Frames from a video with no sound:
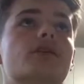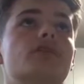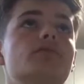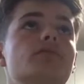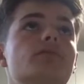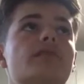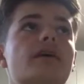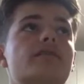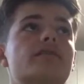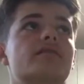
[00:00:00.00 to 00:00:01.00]
Oh, my
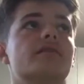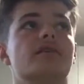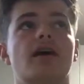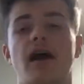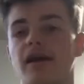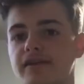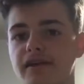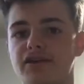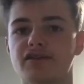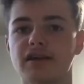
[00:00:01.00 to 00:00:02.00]
gosh.
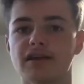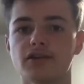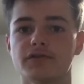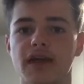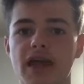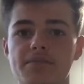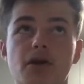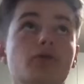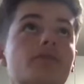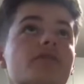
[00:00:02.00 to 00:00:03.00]
Accidentally just clicked off
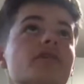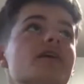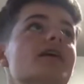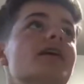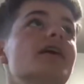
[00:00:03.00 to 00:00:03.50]
the game. Oops.